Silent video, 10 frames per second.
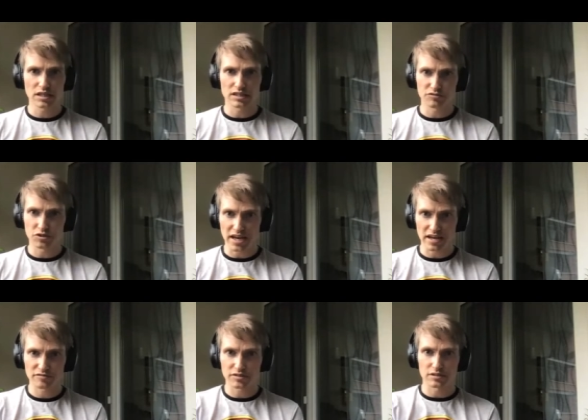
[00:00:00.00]
and if you have
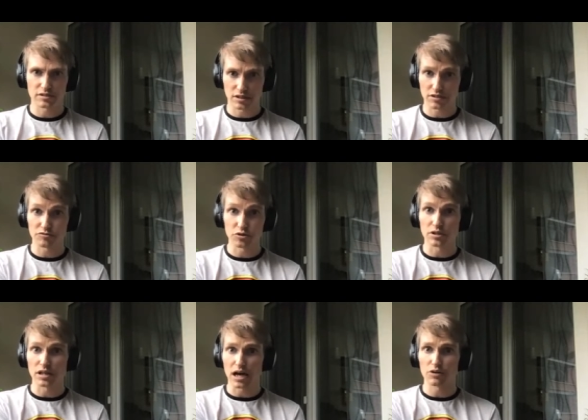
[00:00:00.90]
the if you're
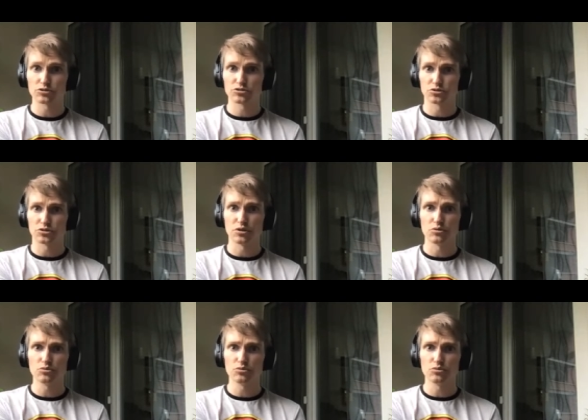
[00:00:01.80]
allowed to go,